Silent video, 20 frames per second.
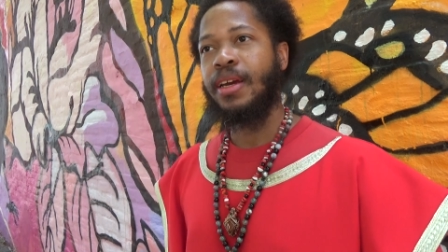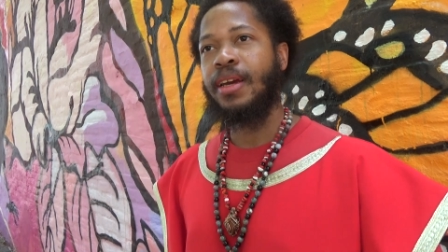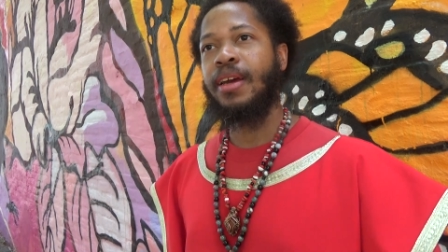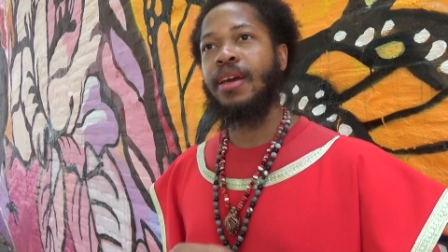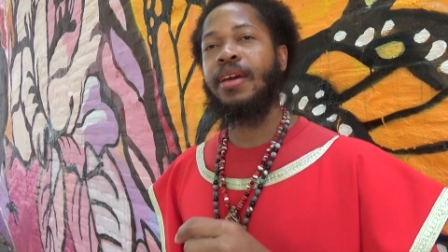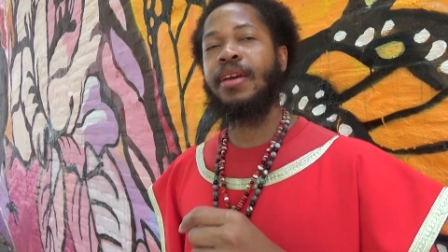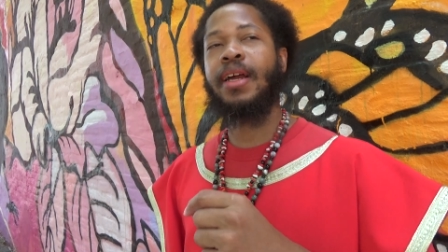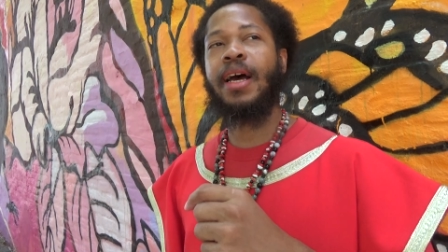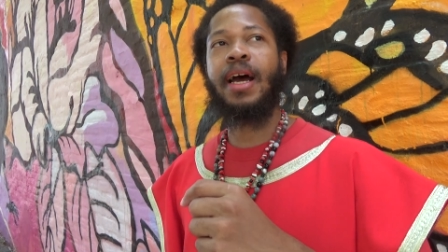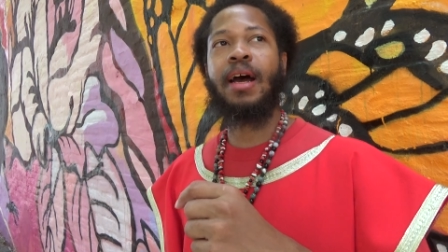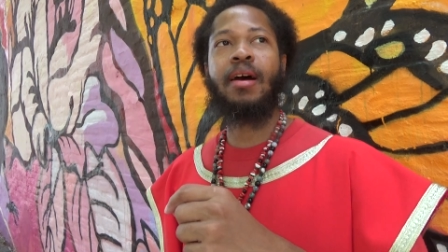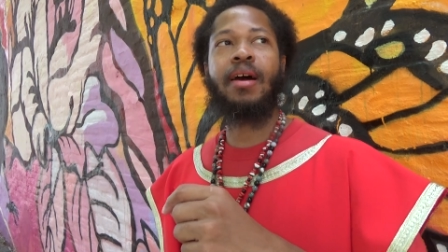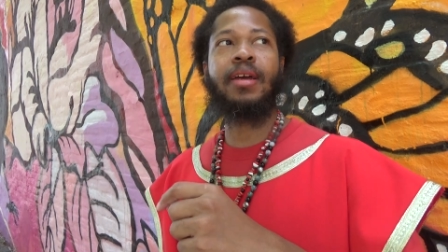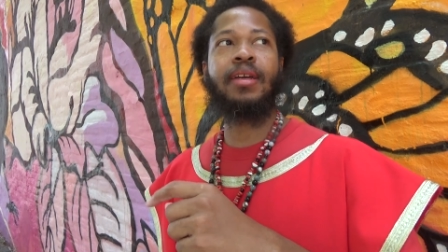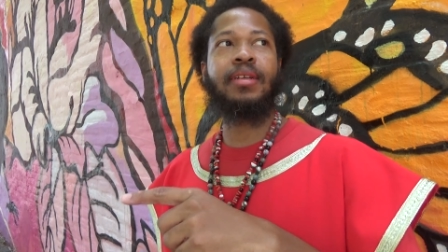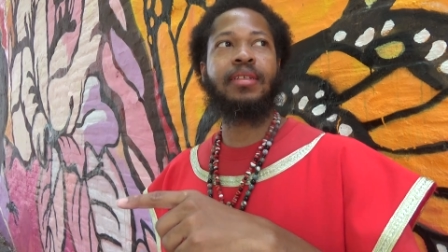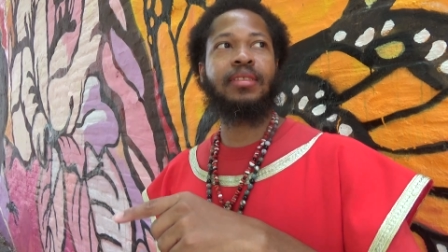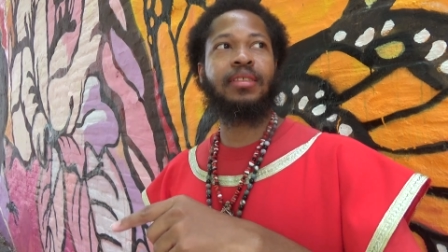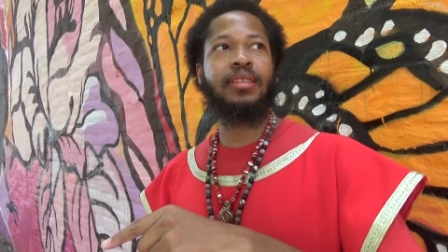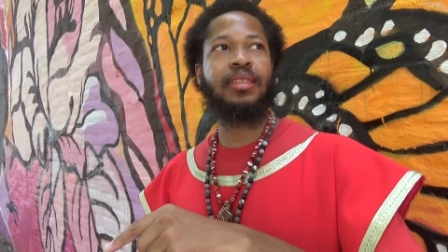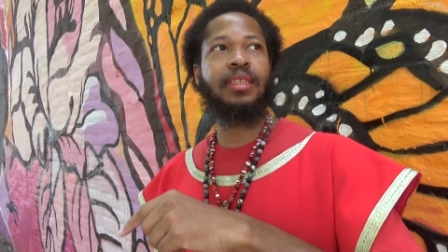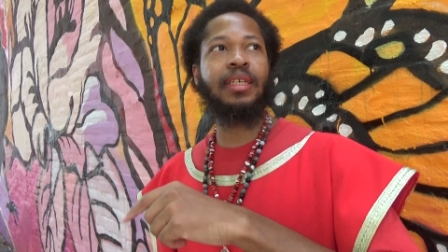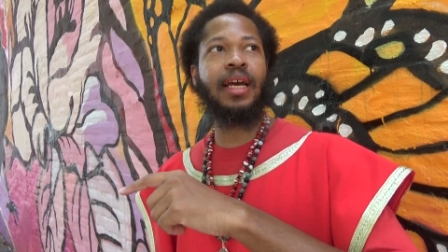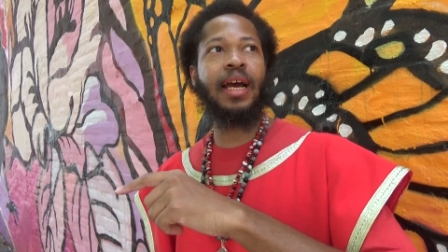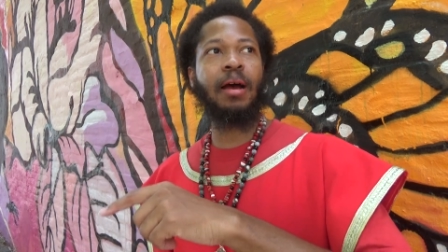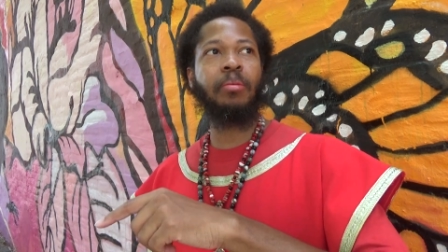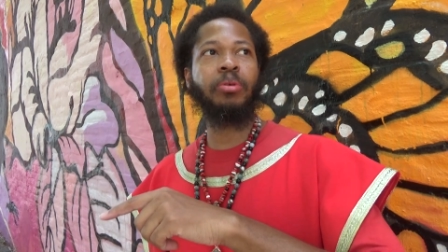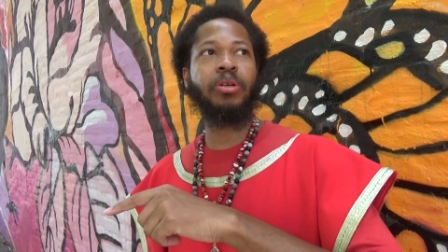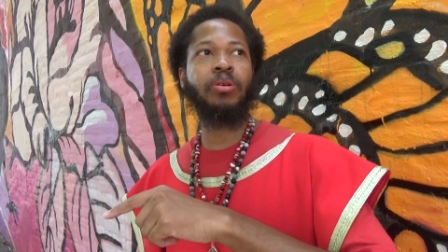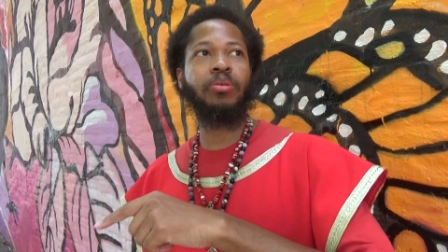And I, and see,
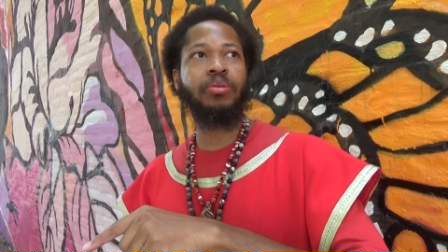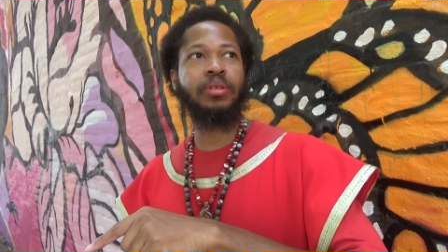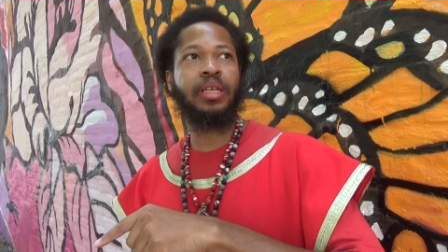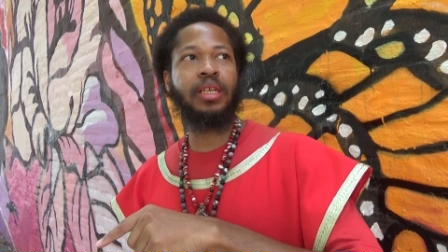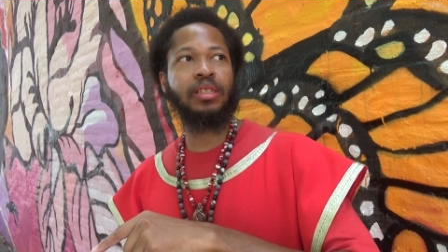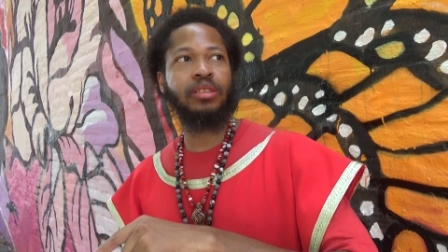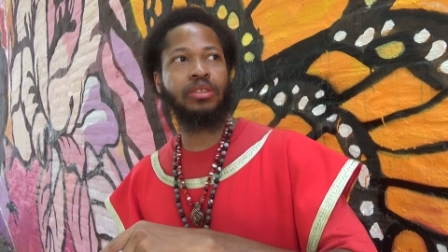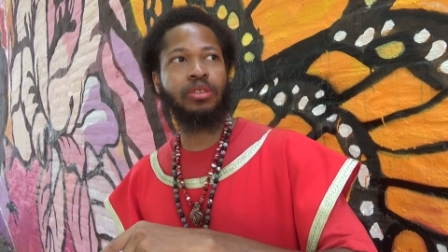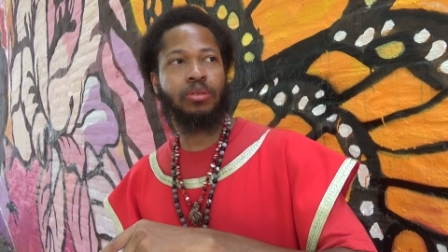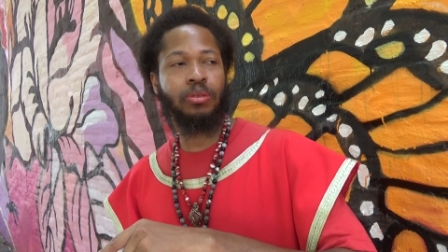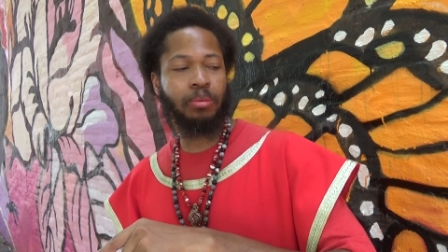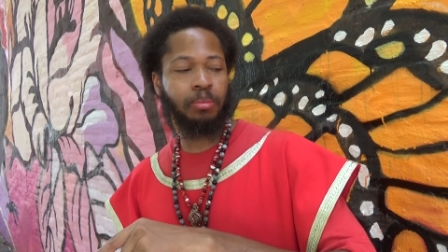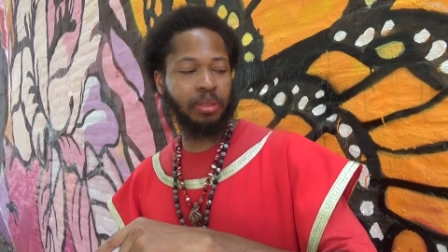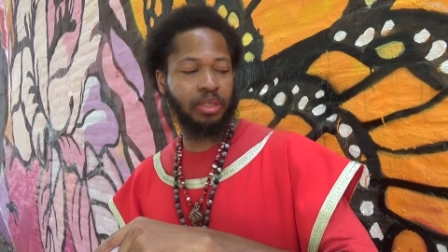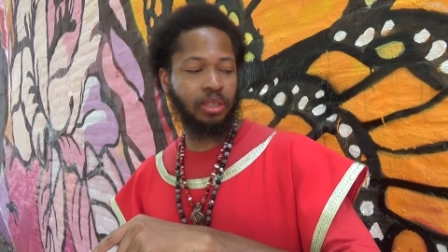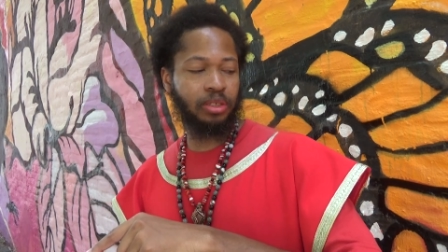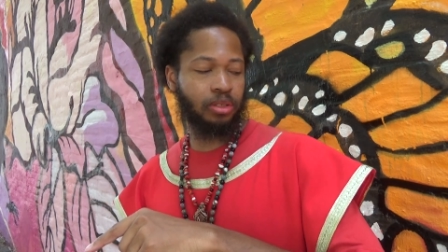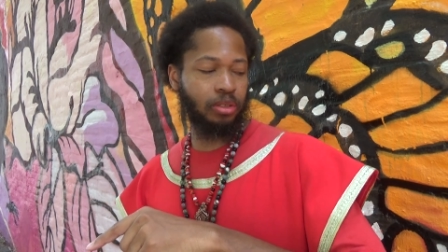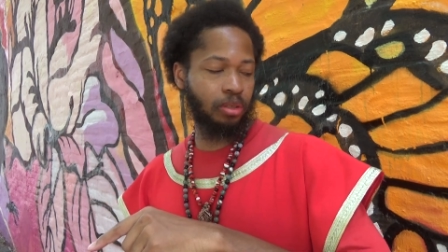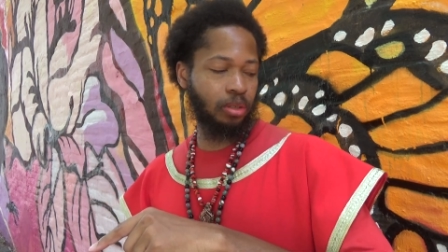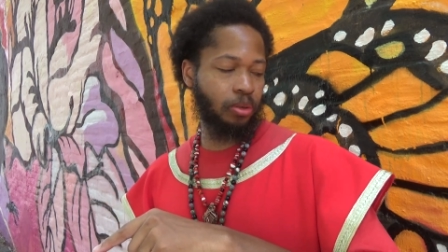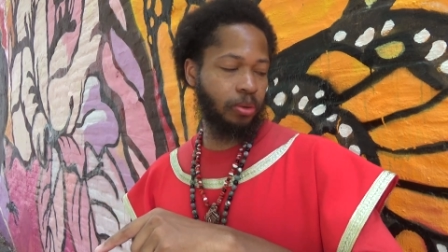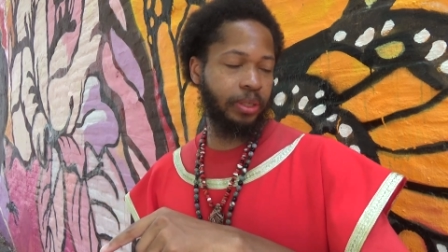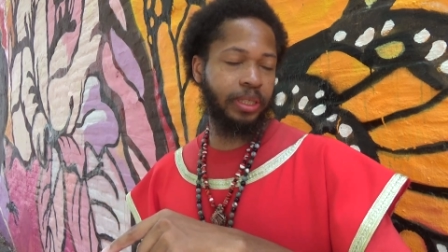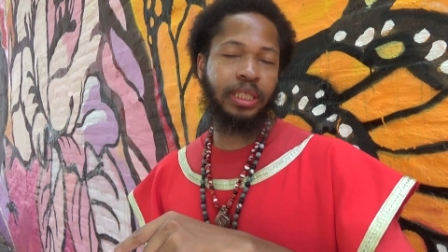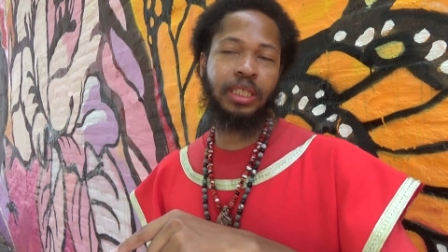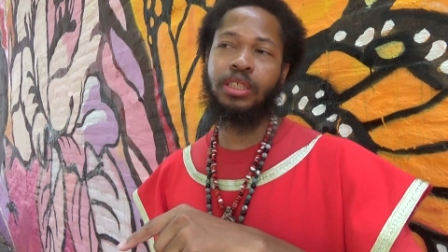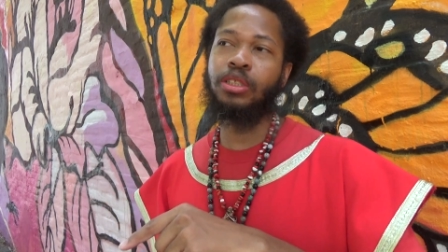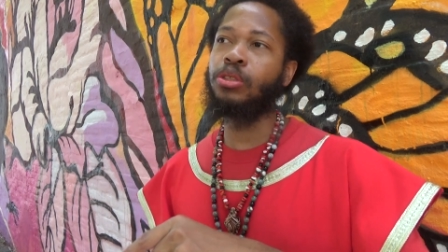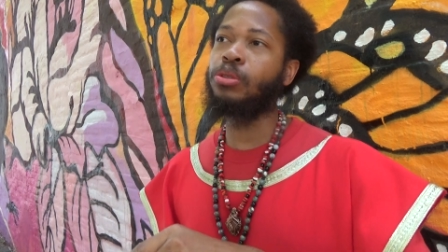I'm gonna get into it because the Lord
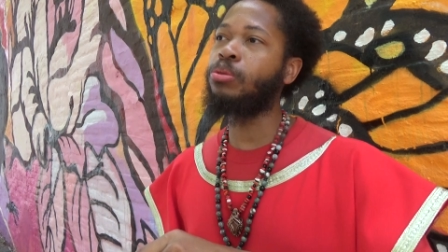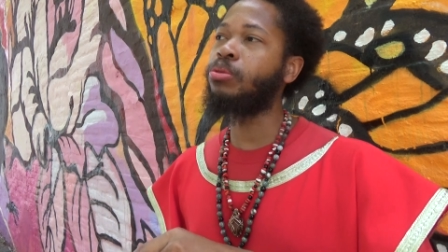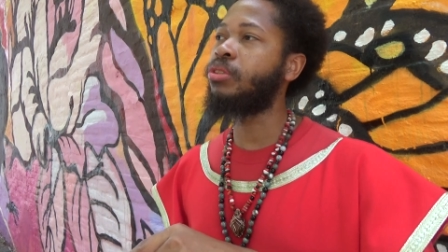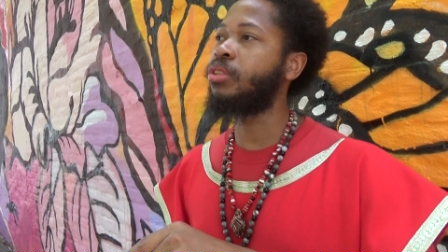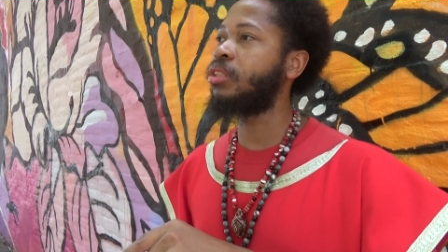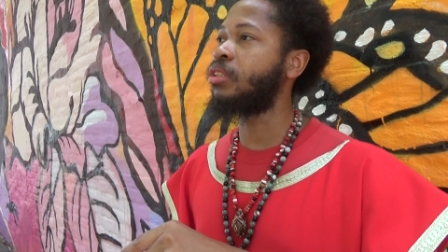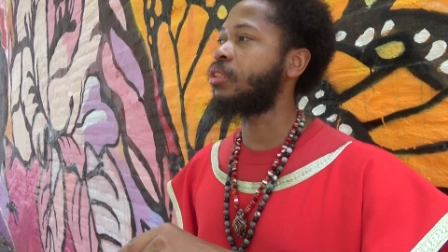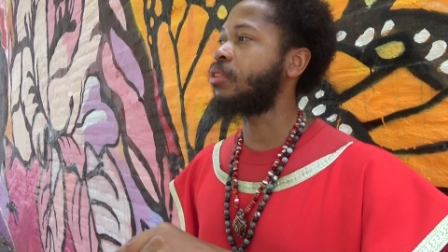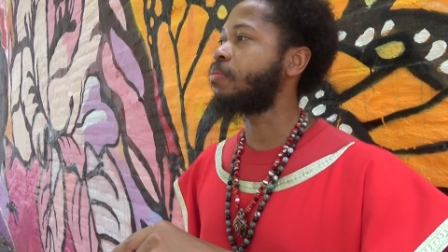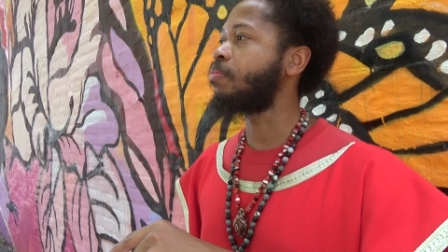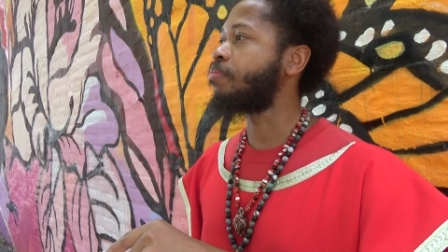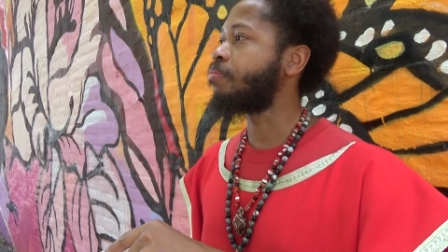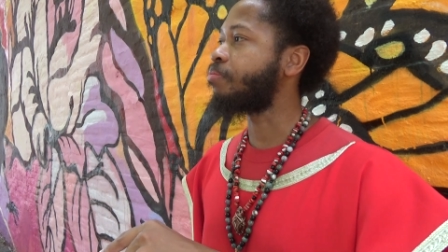He uses,